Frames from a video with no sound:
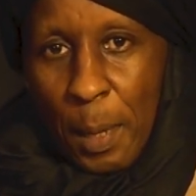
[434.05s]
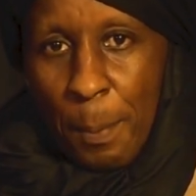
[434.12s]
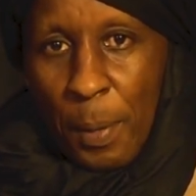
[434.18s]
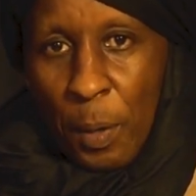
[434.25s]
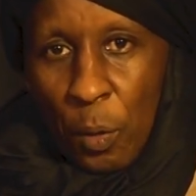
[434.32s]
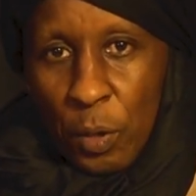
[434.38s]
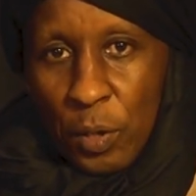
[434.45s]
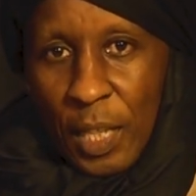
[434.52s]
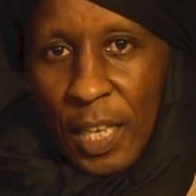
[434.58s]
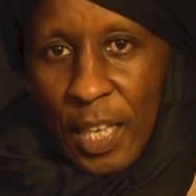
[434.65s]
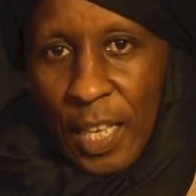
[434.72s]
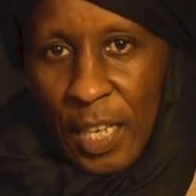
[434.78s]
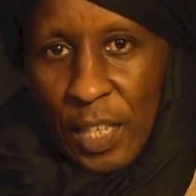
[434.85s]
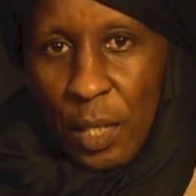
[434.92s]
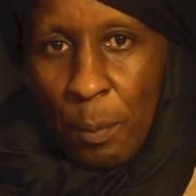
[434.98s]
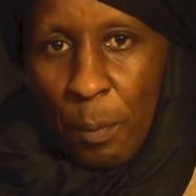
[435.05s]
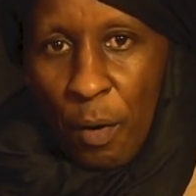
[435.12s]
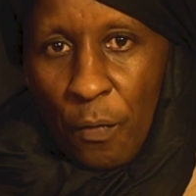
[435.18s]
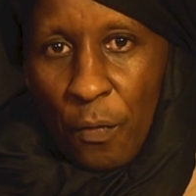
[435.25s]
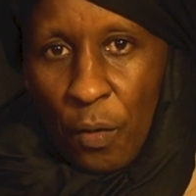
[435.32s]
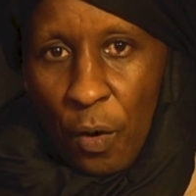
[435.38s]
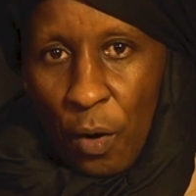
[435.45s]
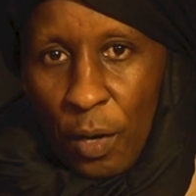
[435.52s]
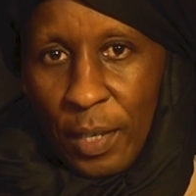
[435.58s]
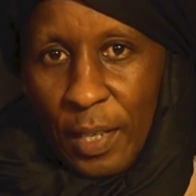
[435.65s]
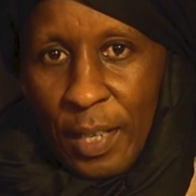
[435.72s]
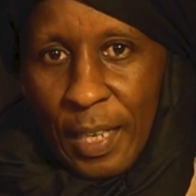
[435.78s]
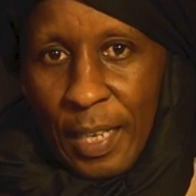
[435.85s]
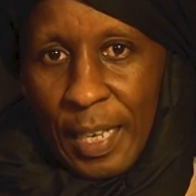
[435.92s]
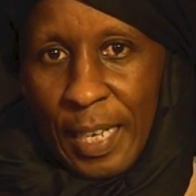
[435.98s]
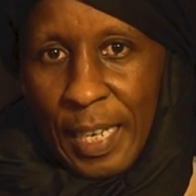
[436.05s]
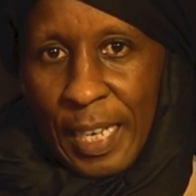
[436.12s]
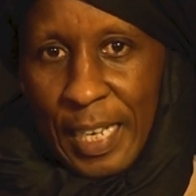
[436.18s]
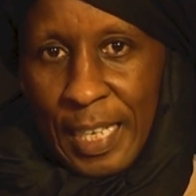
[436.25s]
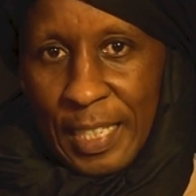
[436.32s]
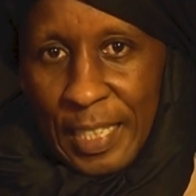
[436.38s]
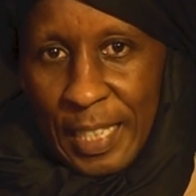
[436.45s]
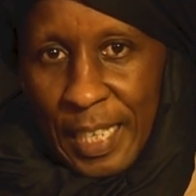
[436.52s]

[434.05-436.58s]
because the kingdom of God is